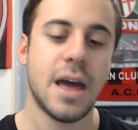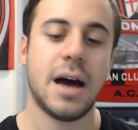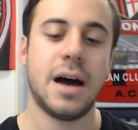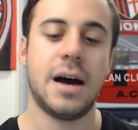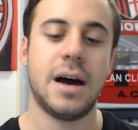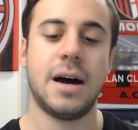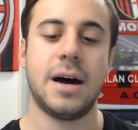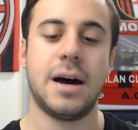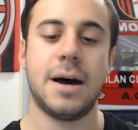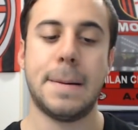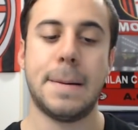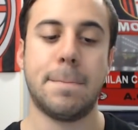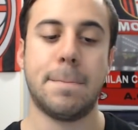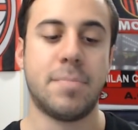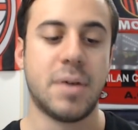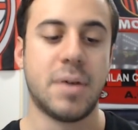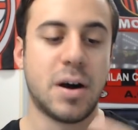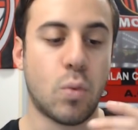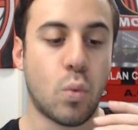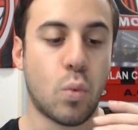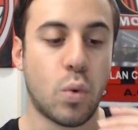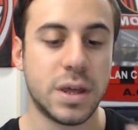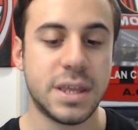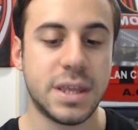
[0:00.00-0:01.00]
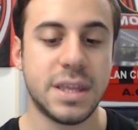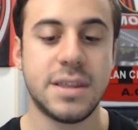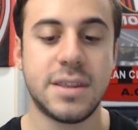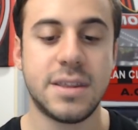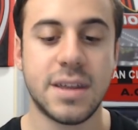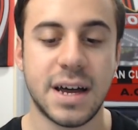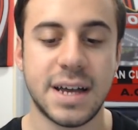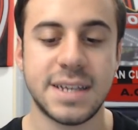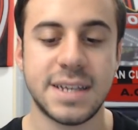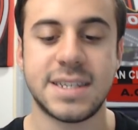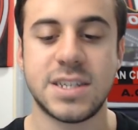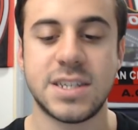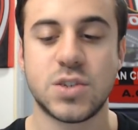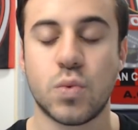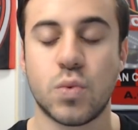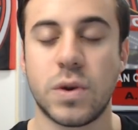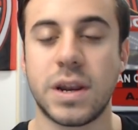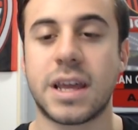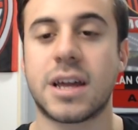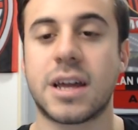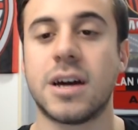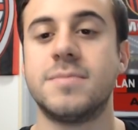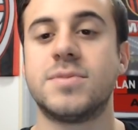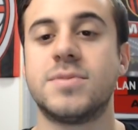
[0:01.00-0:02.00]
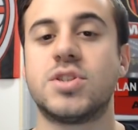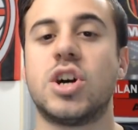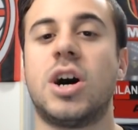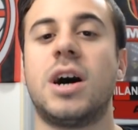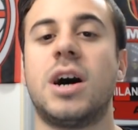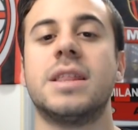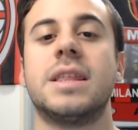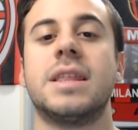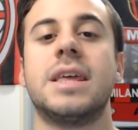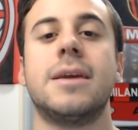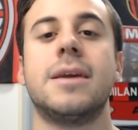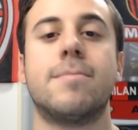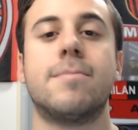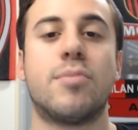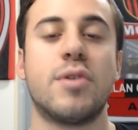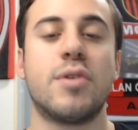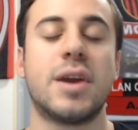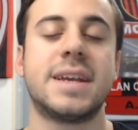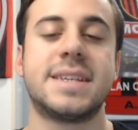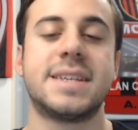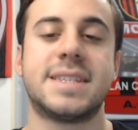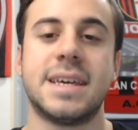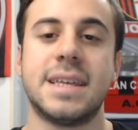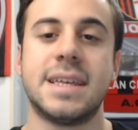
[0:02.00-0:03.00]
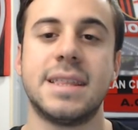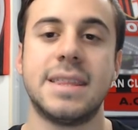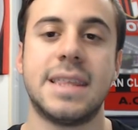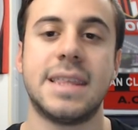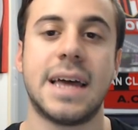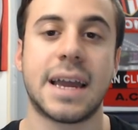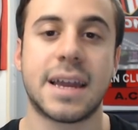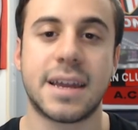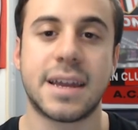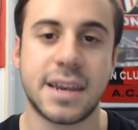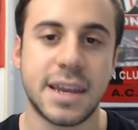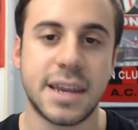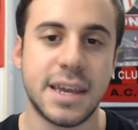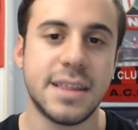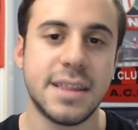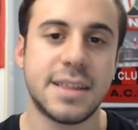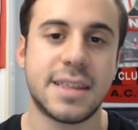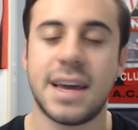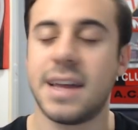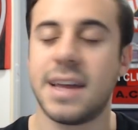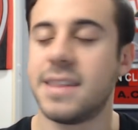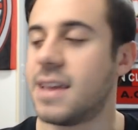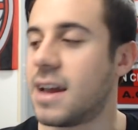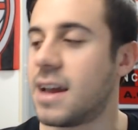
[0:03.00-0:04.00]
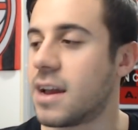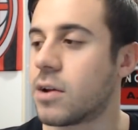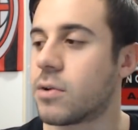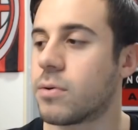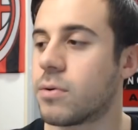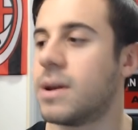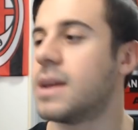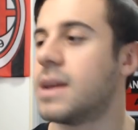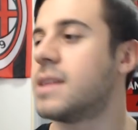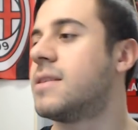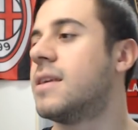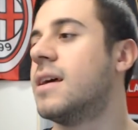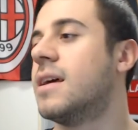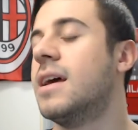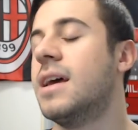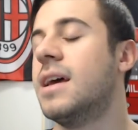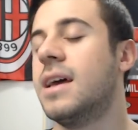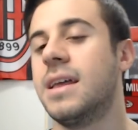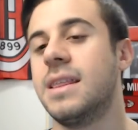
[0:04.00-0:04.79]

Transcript: But what he does is when he comes on, he brings in that grinta, that grit,